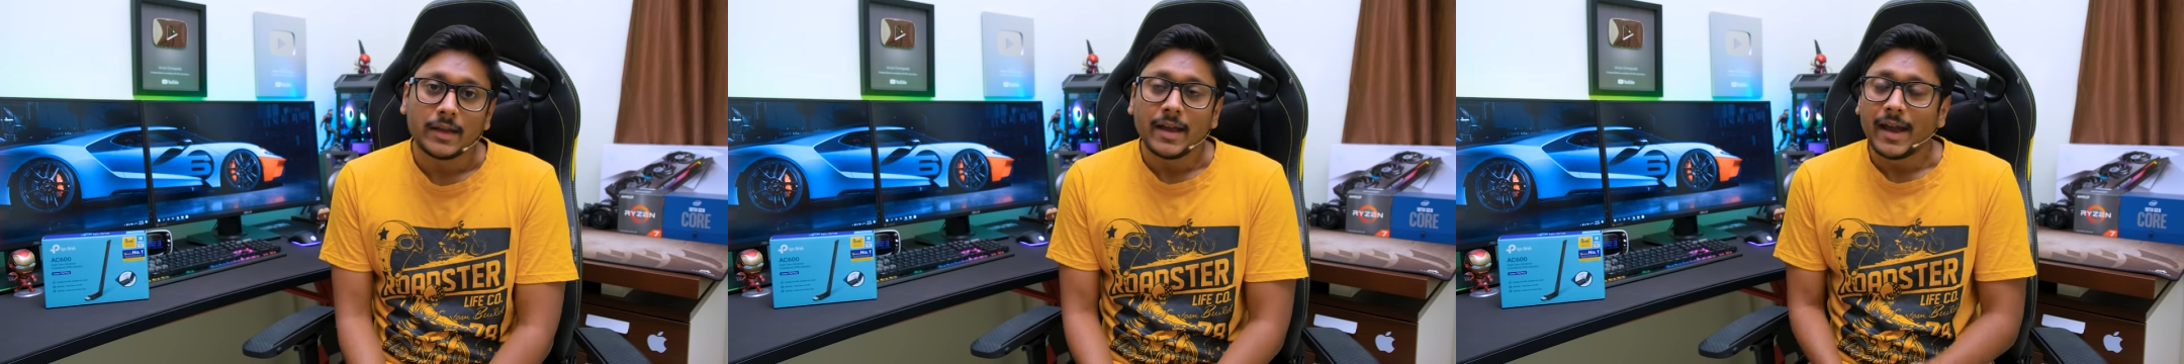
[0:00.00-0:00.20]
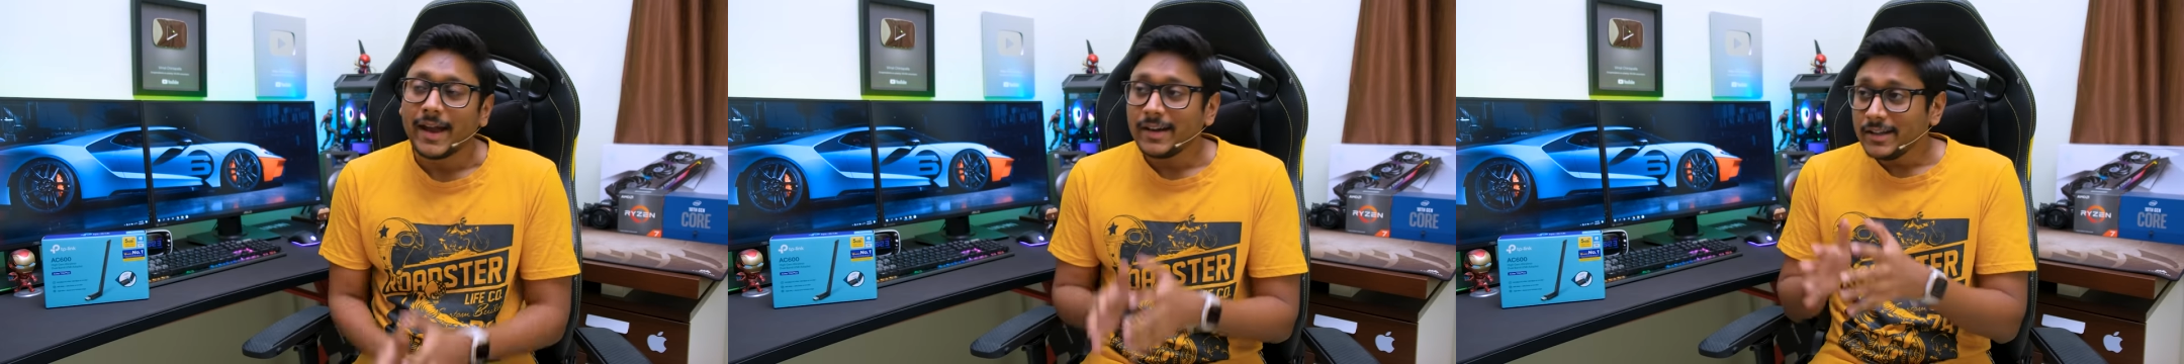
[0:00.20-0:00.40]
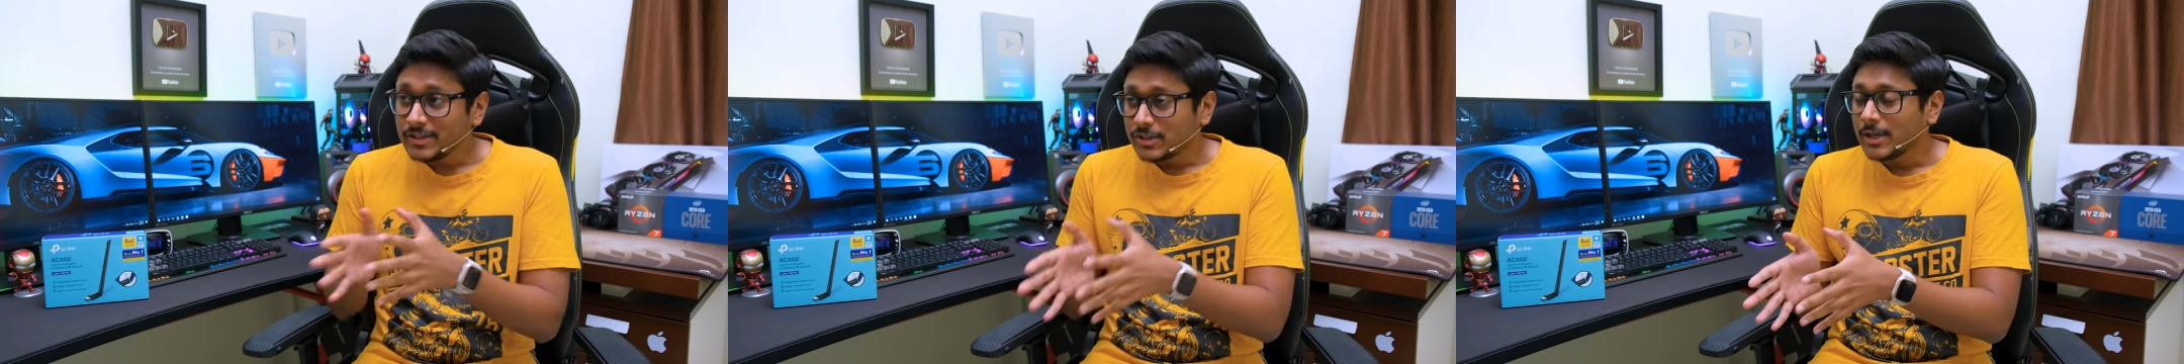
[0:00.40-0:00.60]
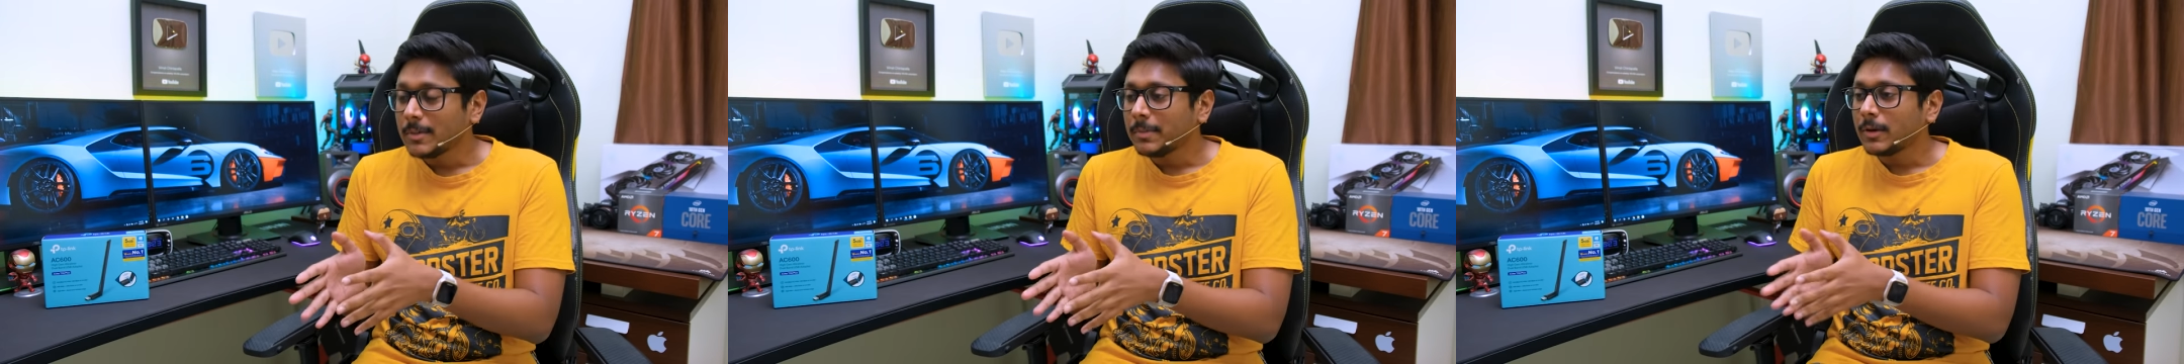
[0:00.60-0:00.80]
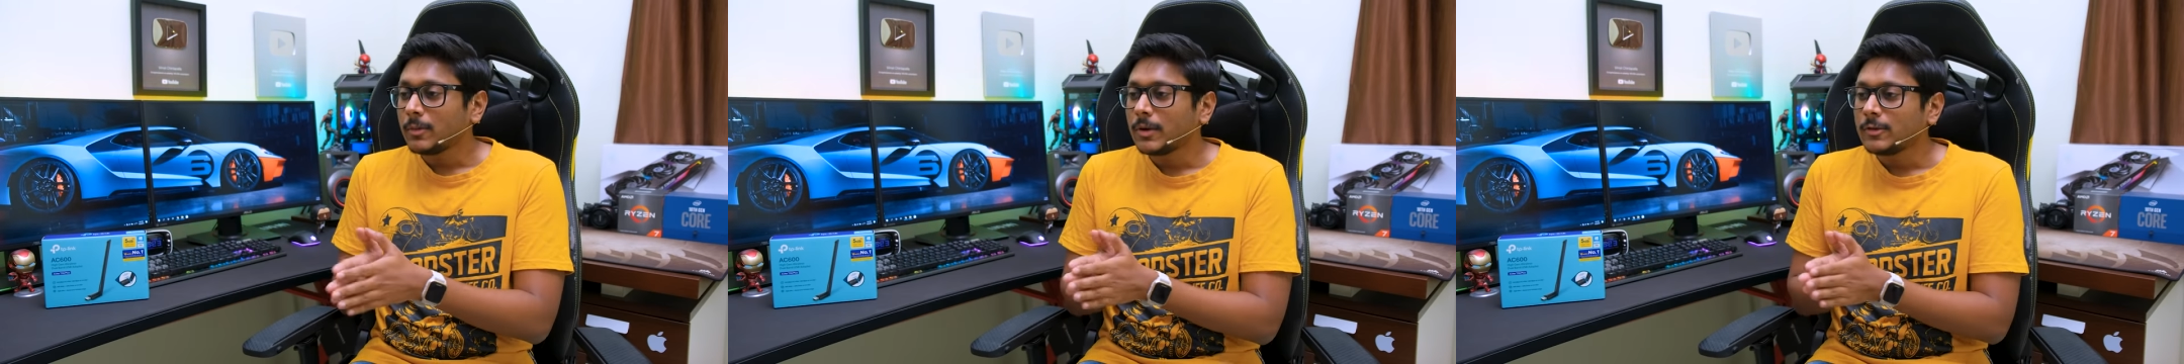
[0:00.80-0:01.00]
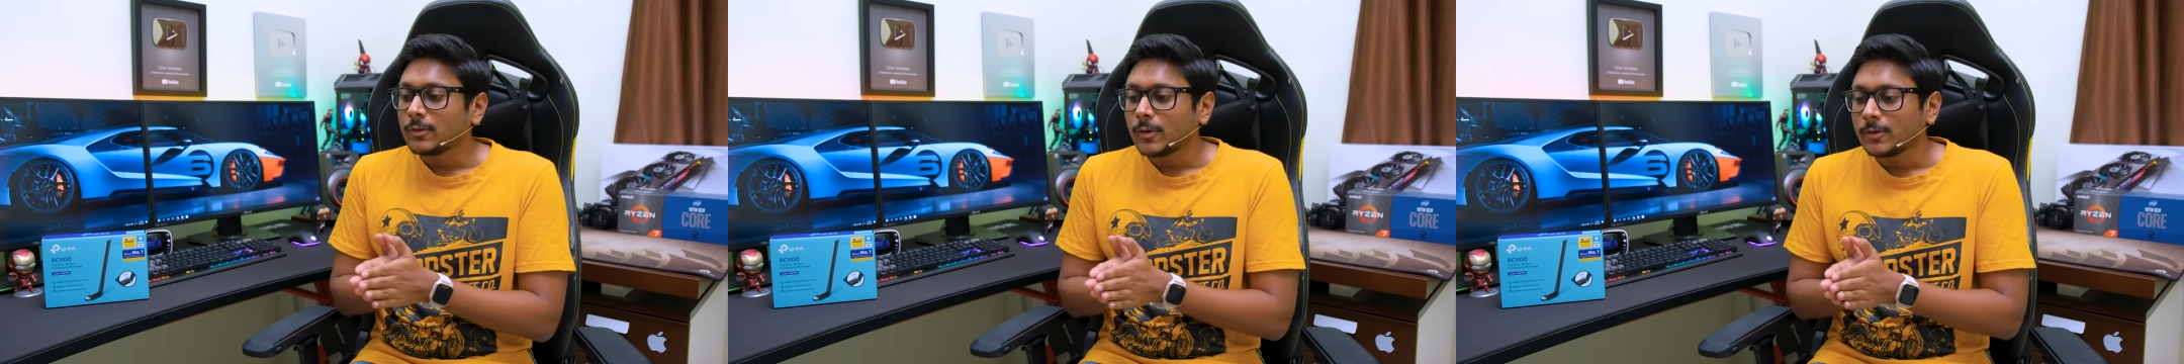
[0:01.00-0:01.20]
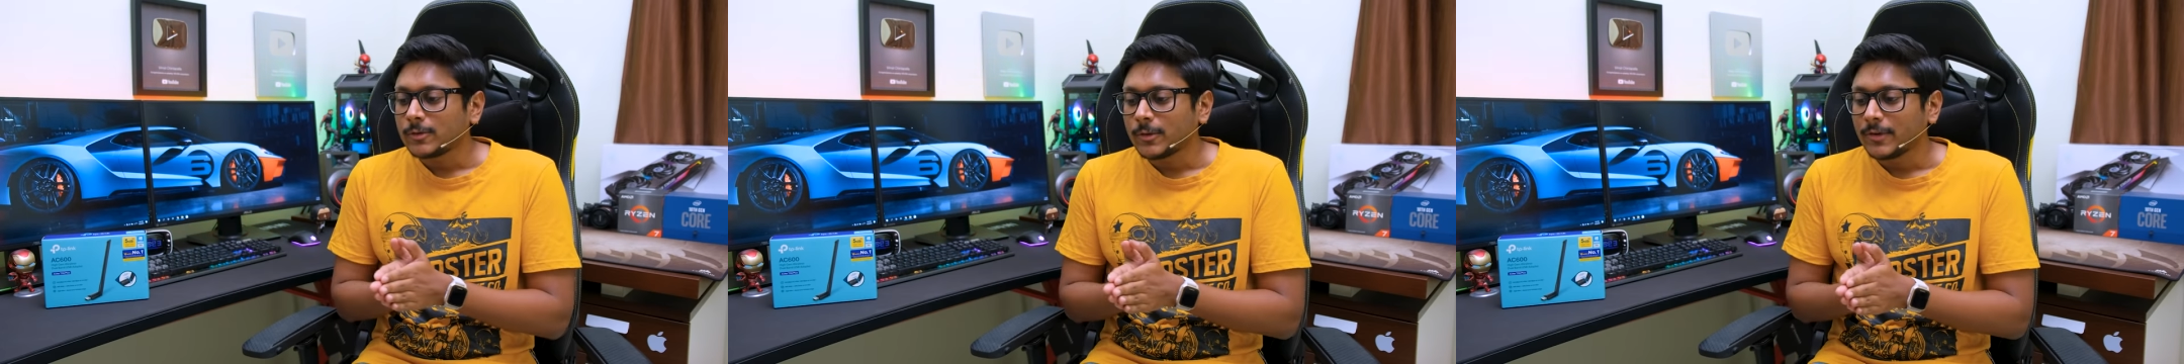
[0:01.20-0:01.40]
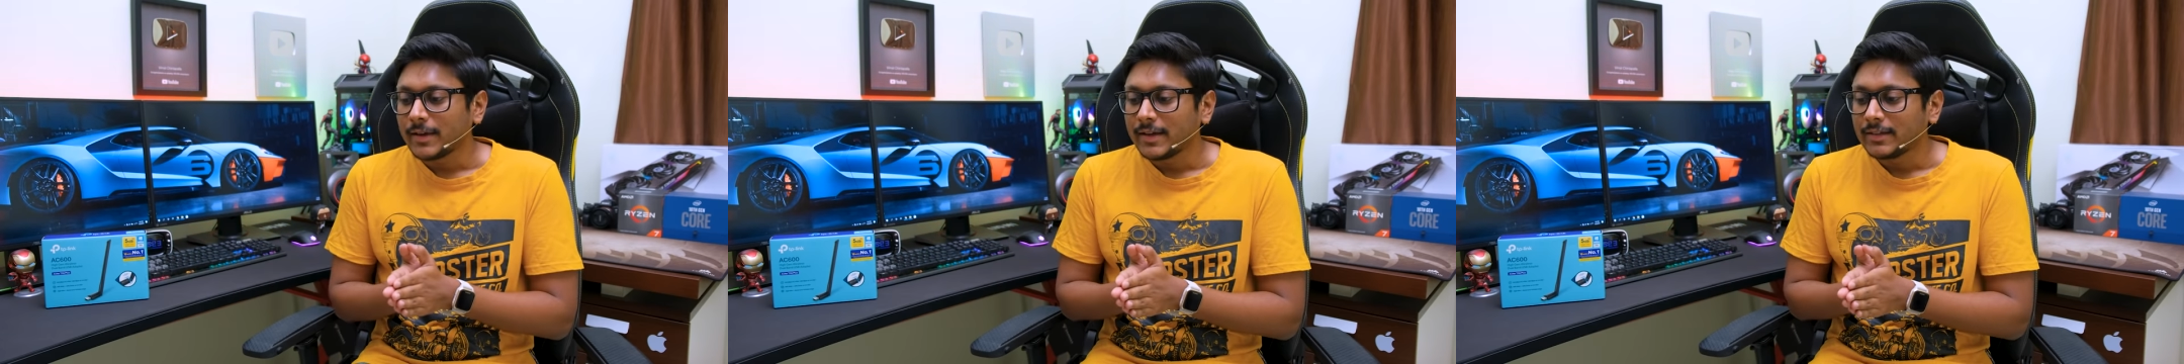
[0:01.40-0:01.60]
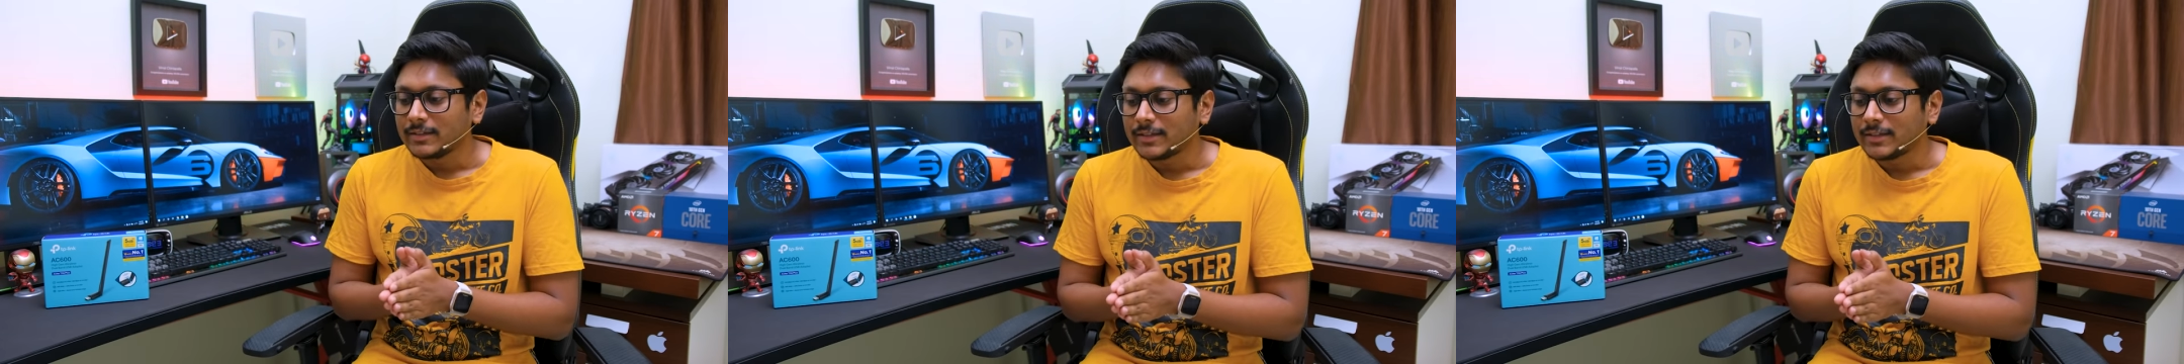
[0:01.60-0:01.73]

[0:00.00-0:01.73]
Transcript: And in cheaper ones also, guys,